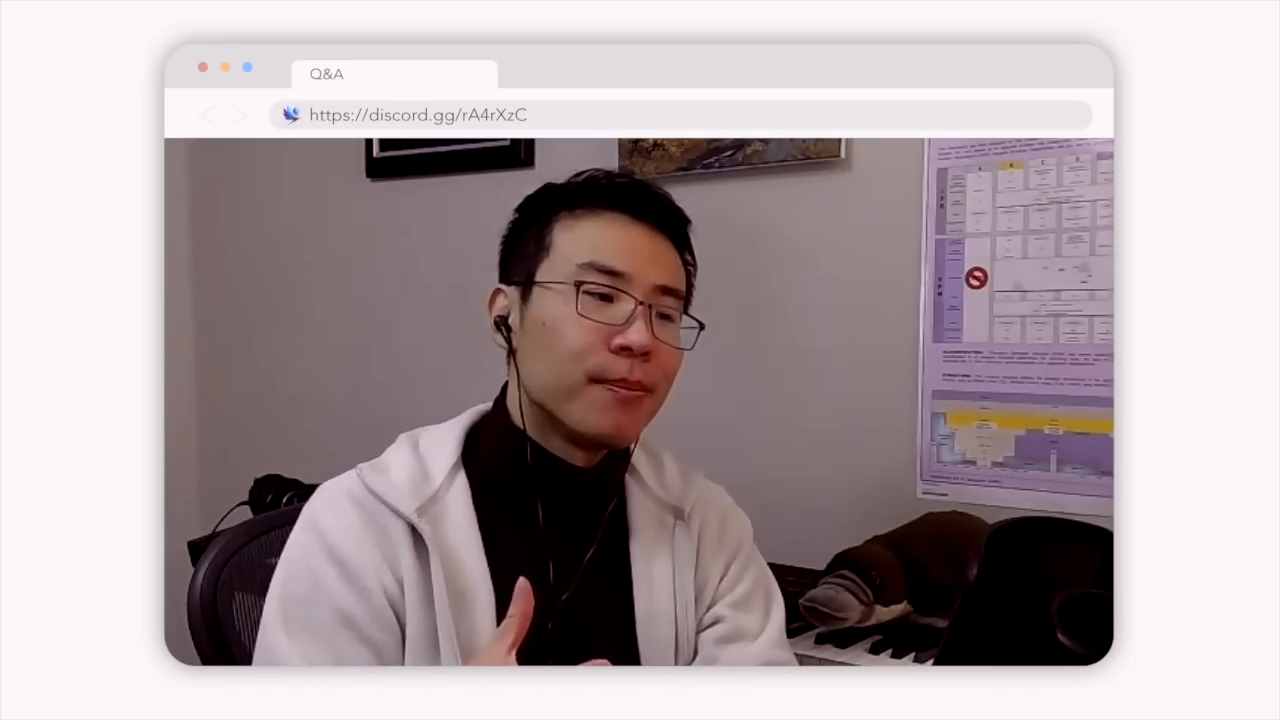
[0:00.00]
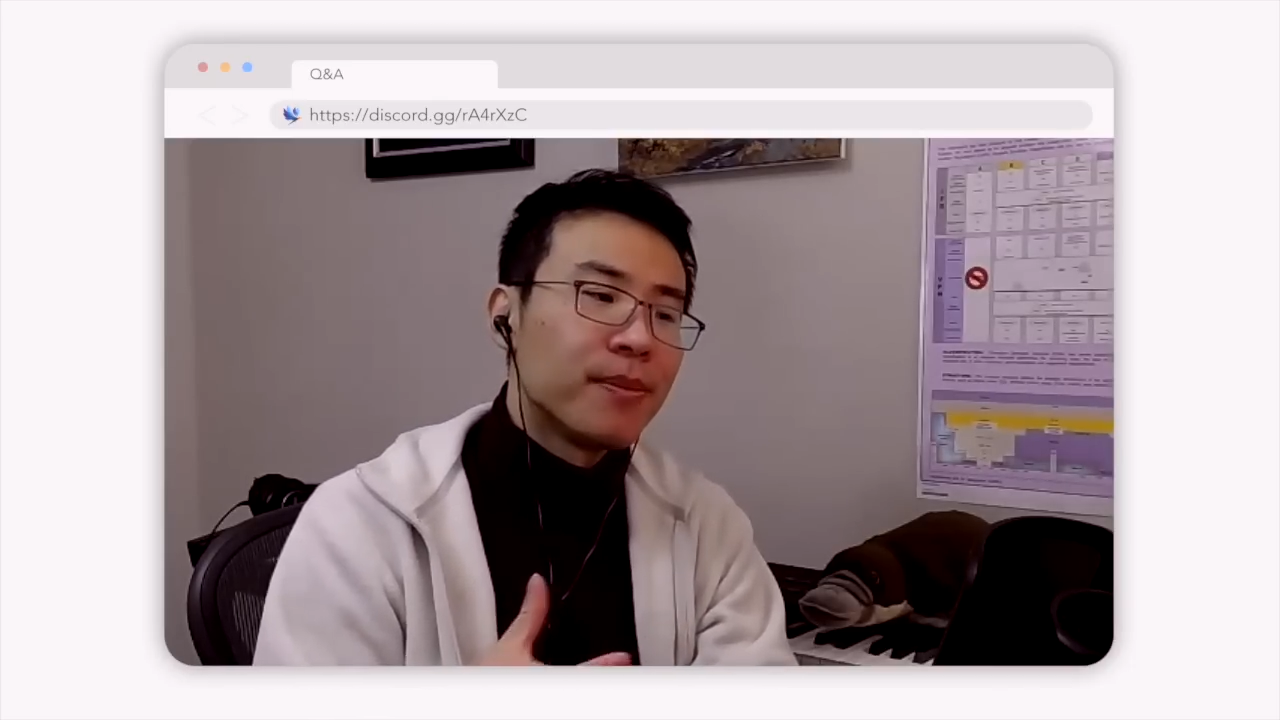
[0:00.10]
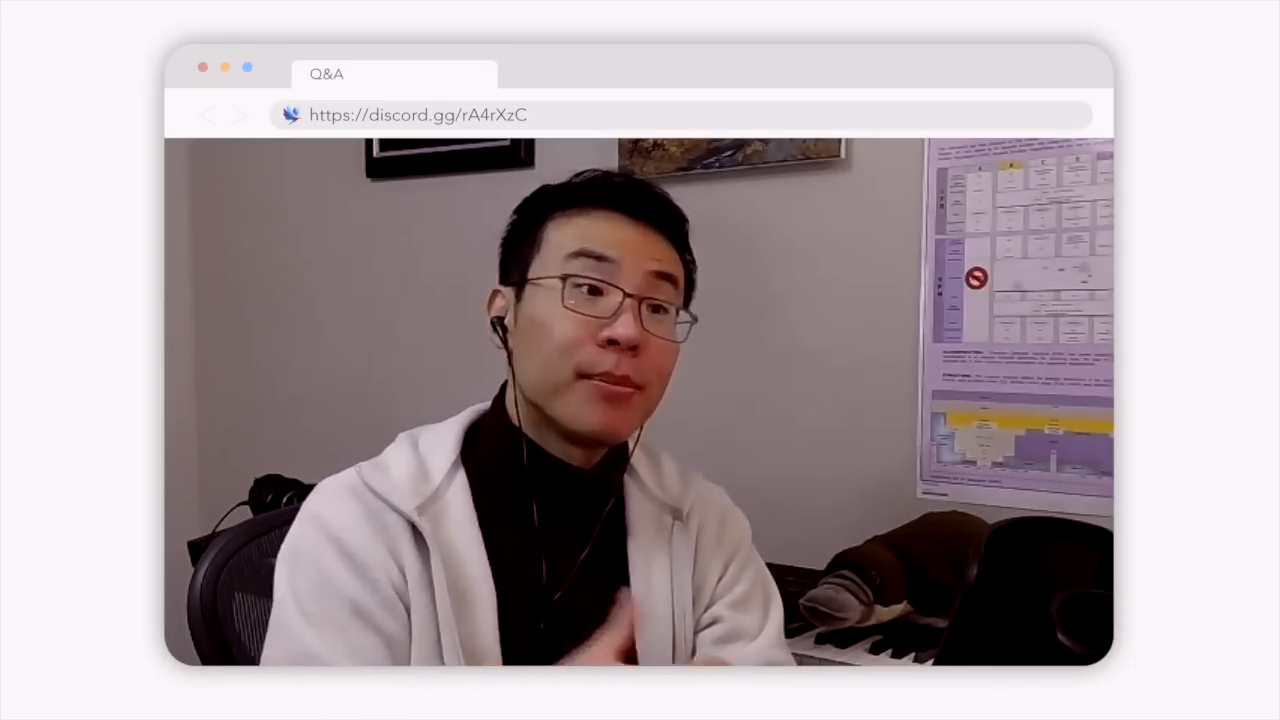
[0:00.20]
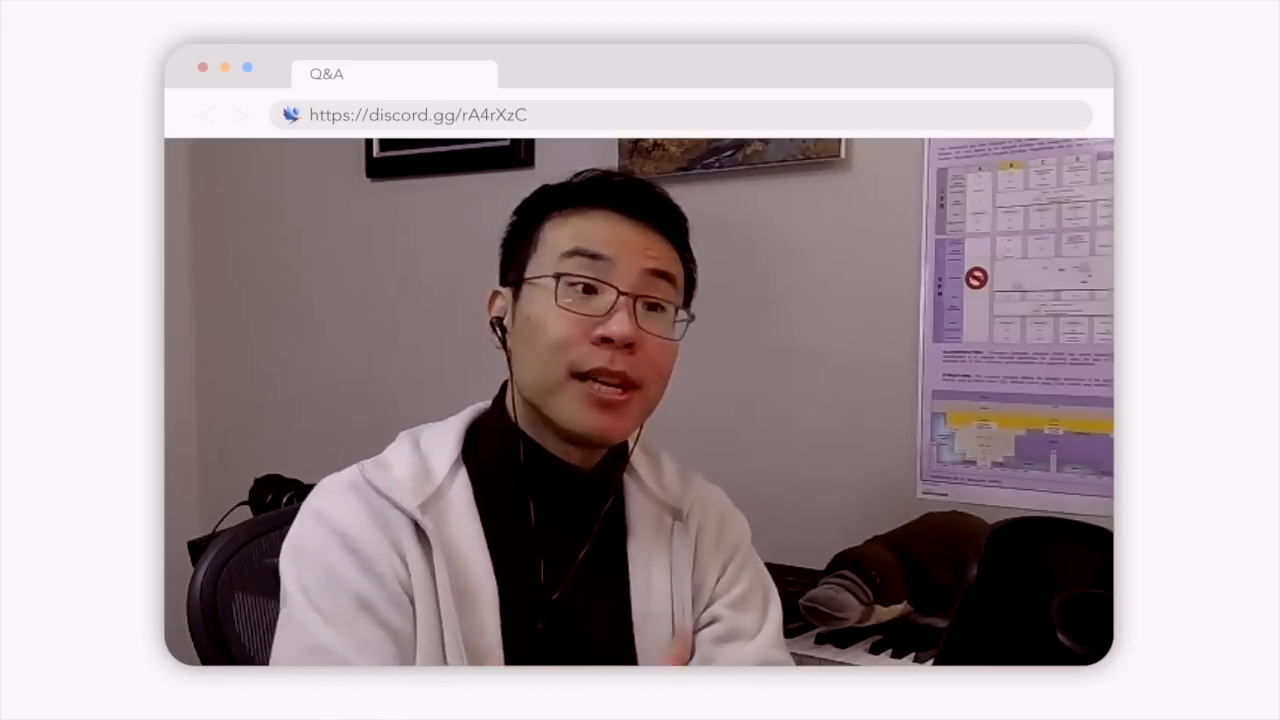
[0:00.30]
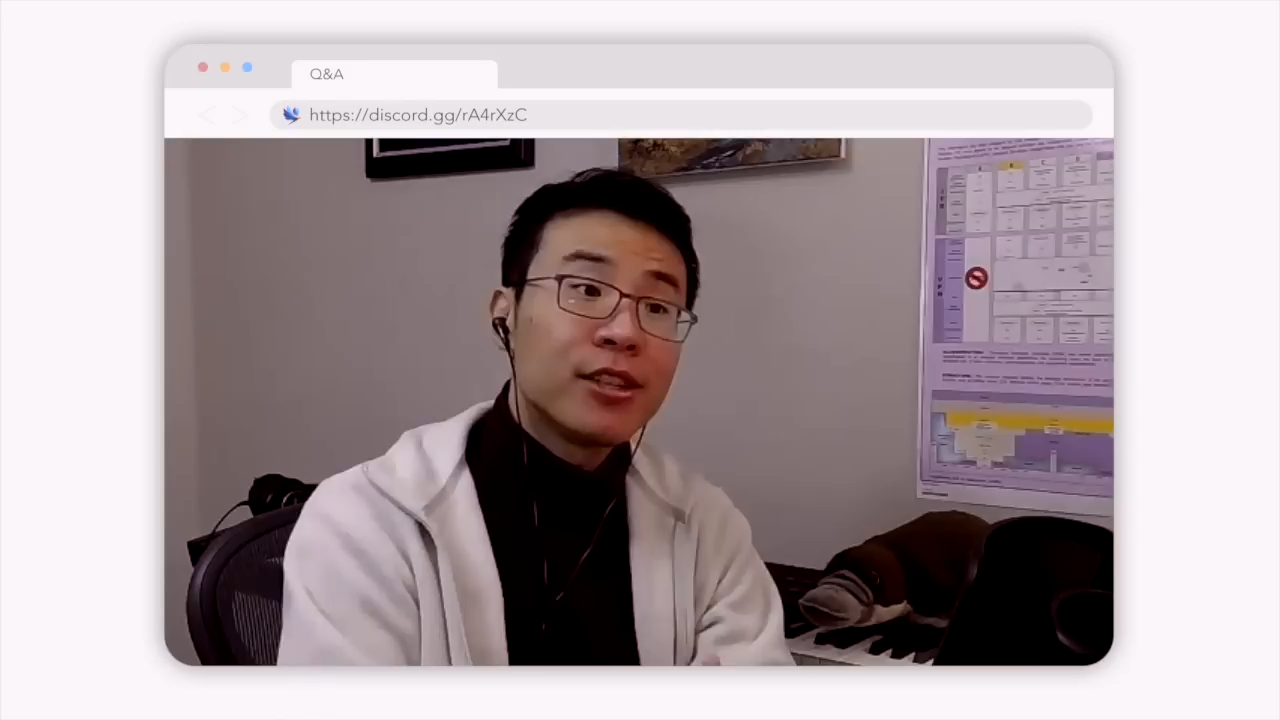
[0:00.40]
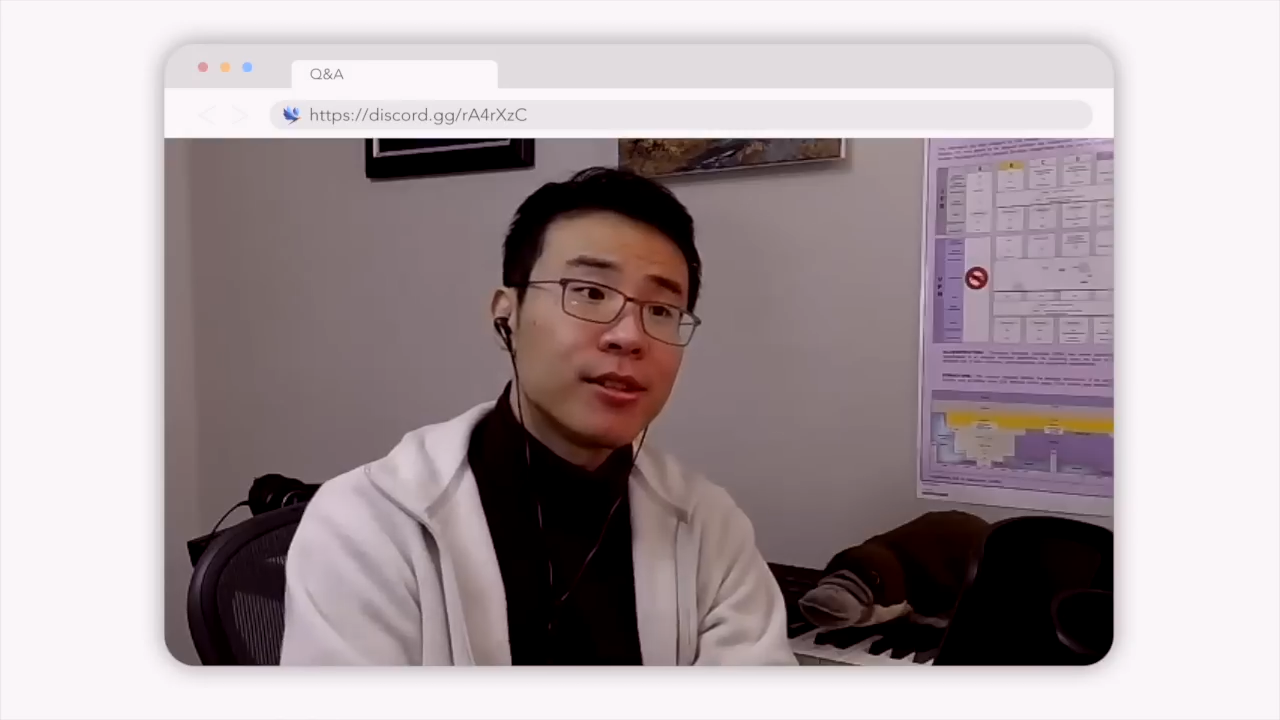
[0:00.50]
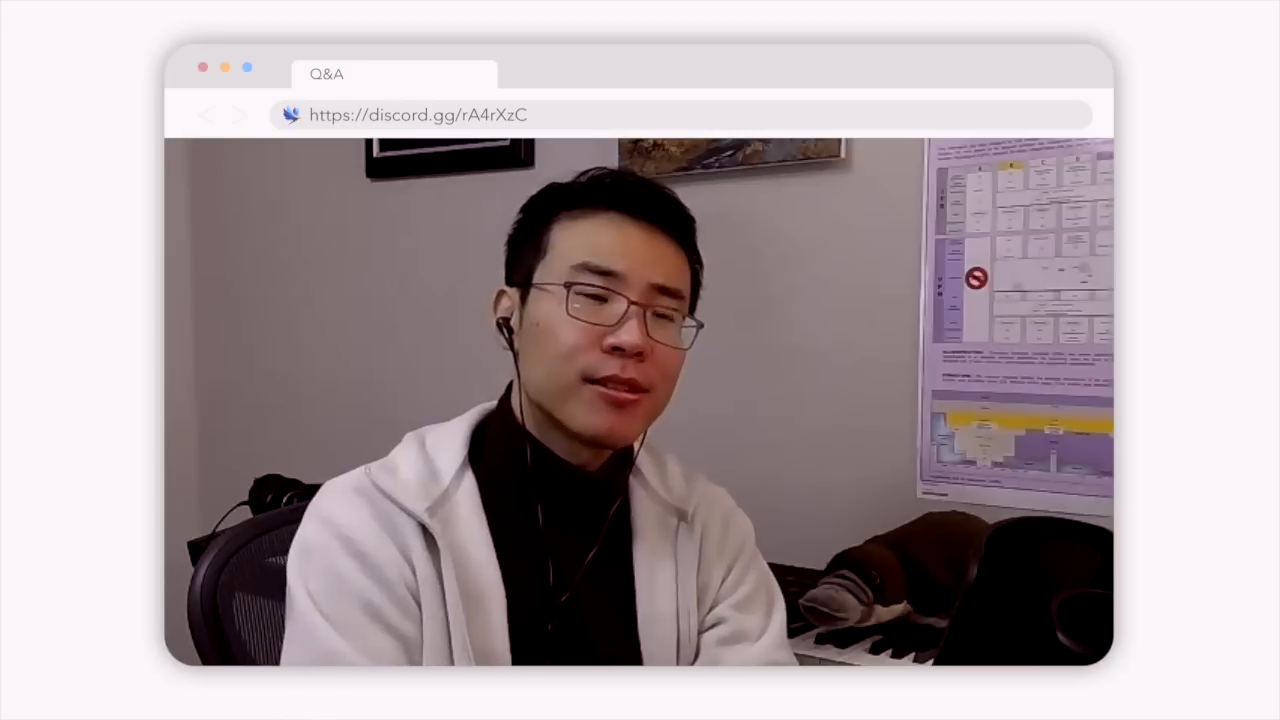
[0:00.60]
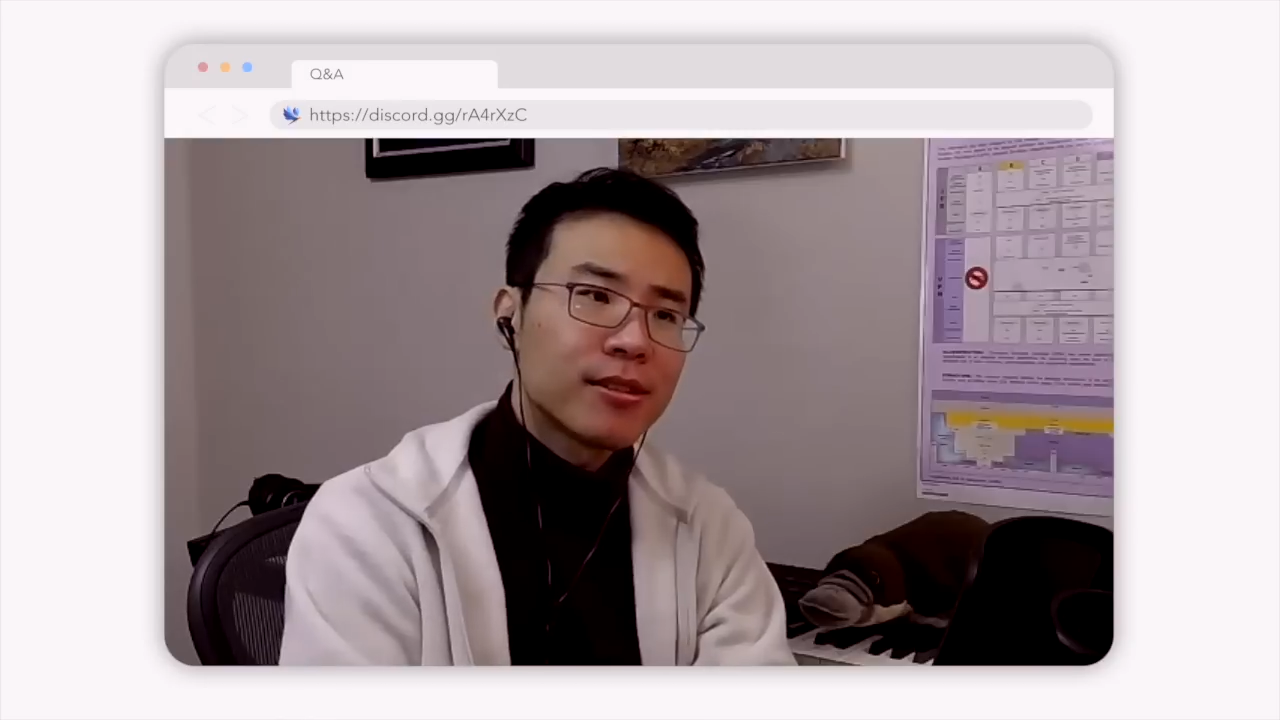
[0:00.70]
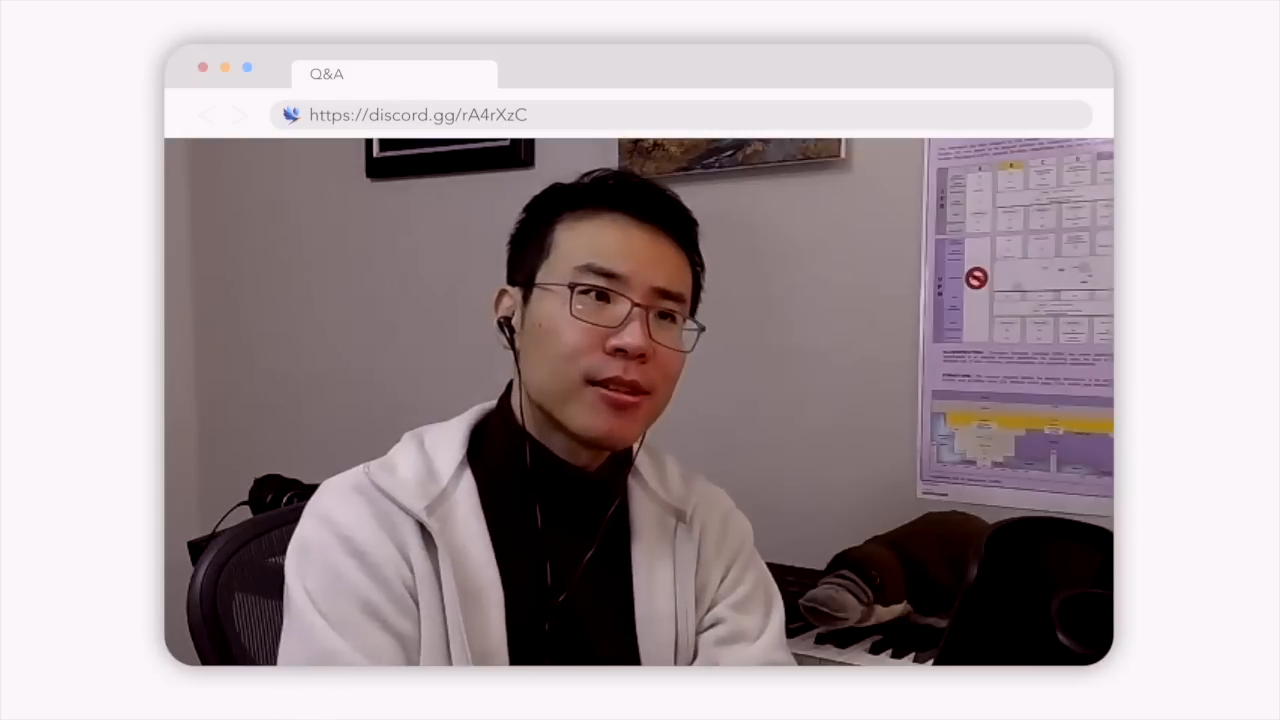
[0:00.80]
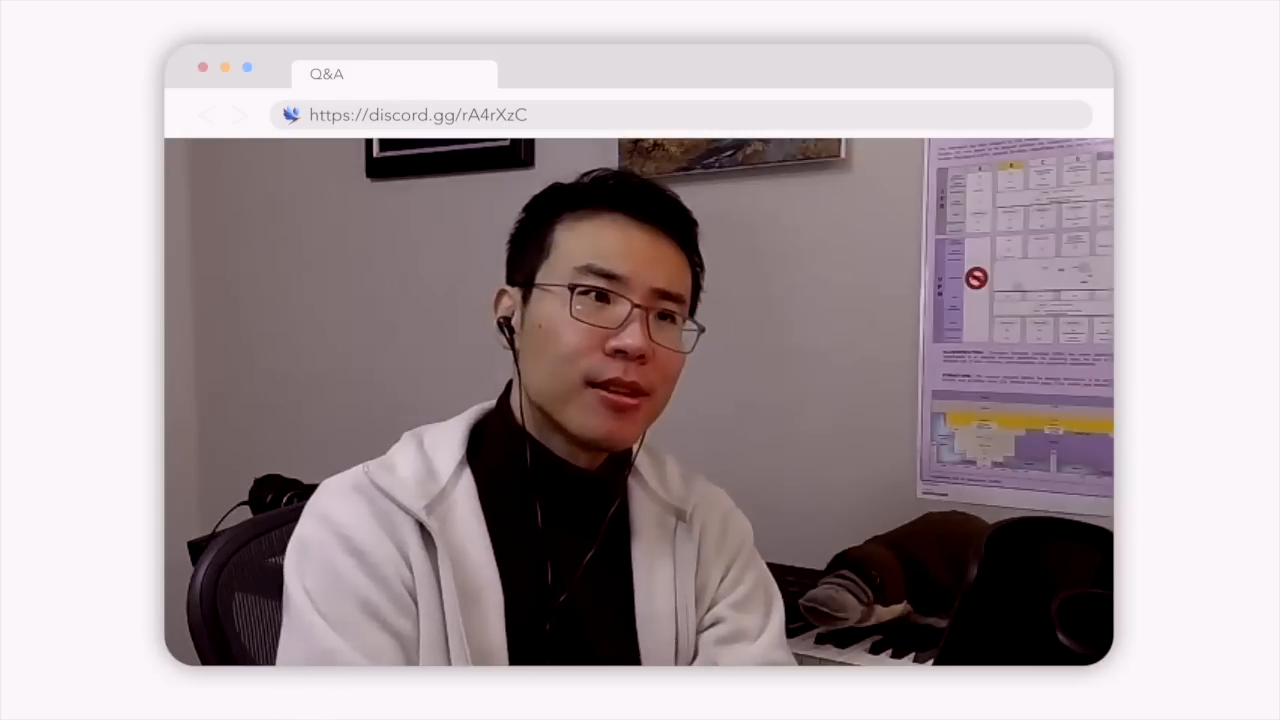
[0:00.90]
the
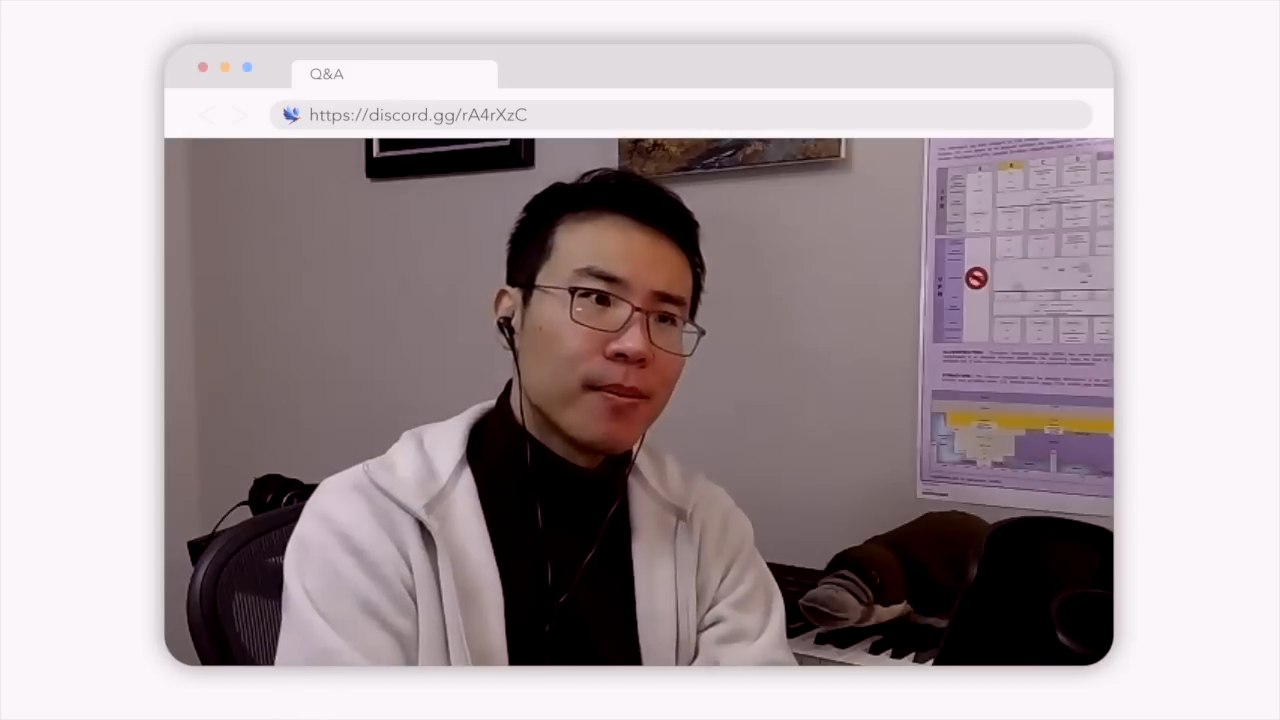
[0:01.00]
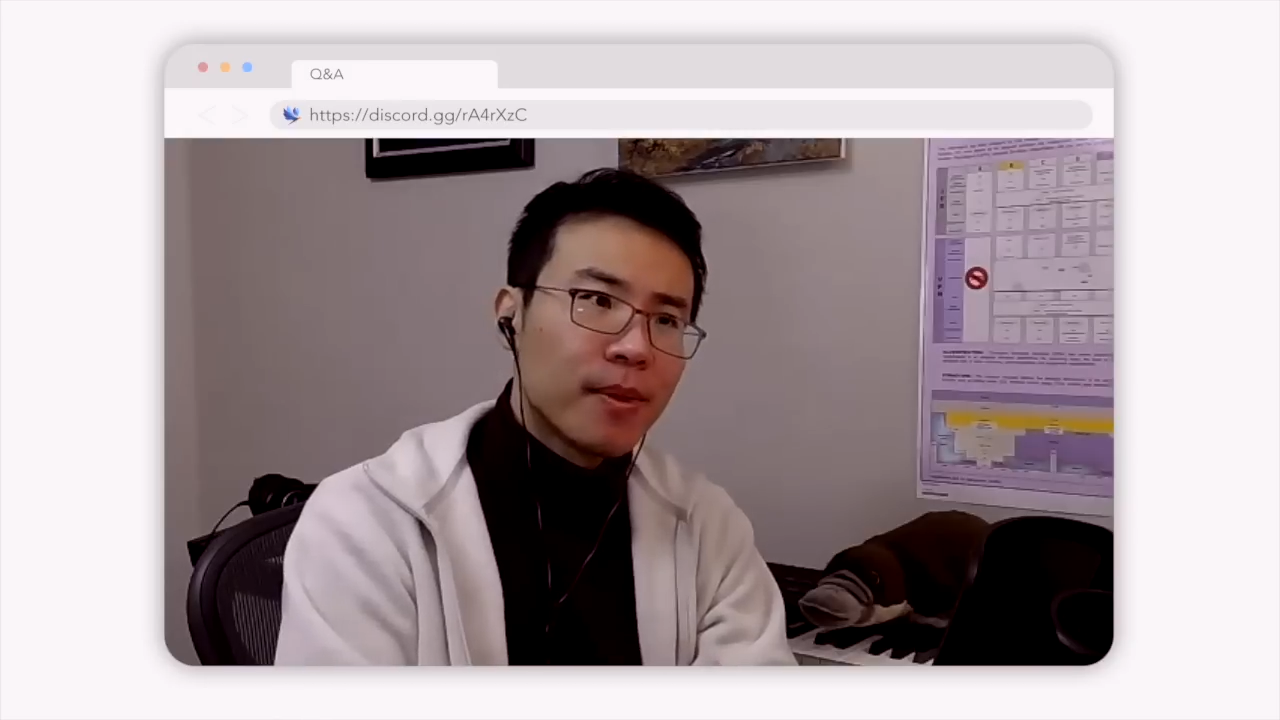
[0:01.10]
patients